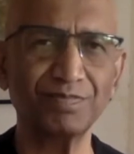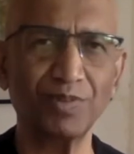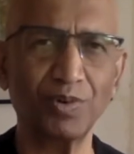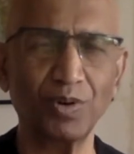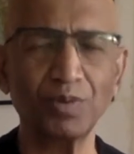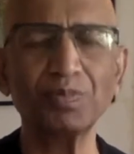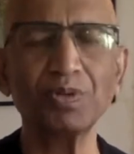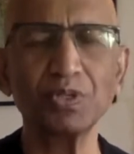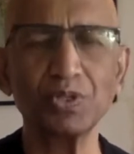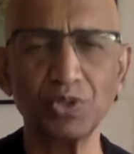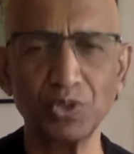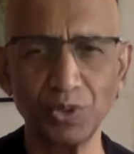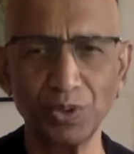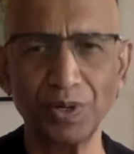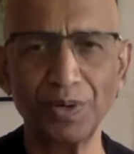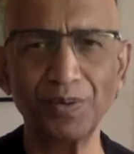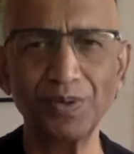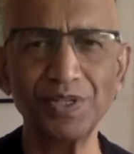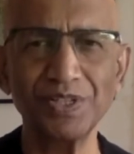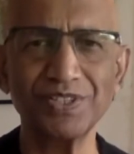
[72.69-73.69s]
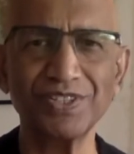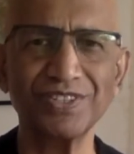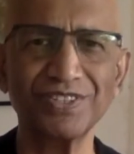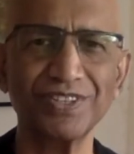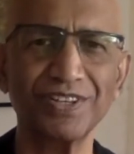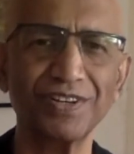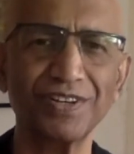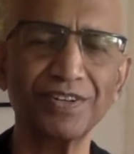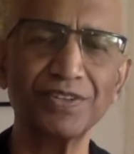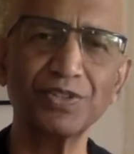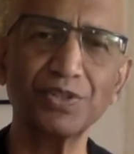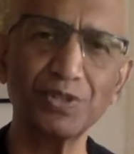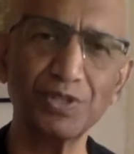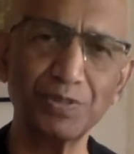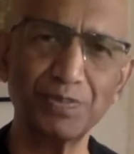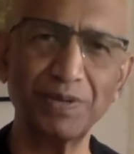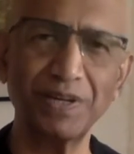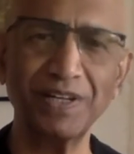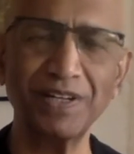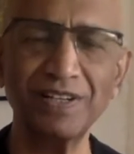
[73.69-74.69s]
almost 2 hours to
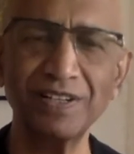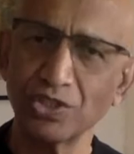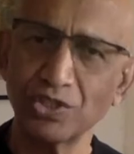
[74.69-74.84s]
spend.